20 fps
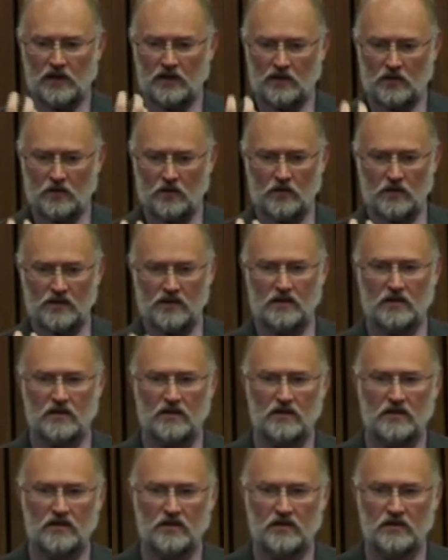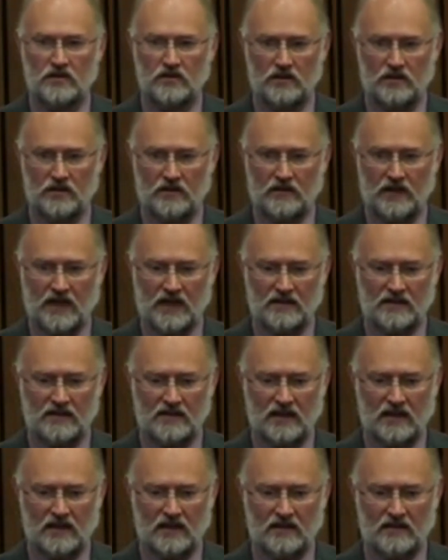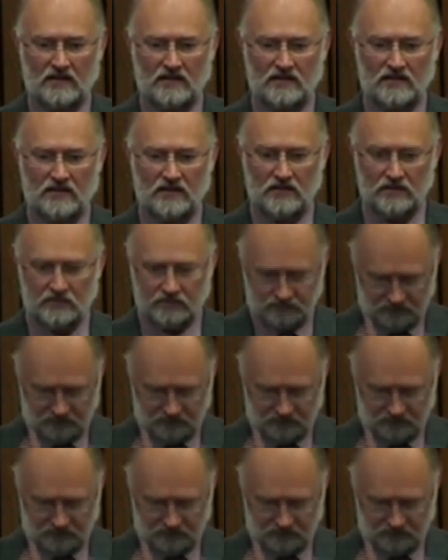and cause a contusion of that size, you,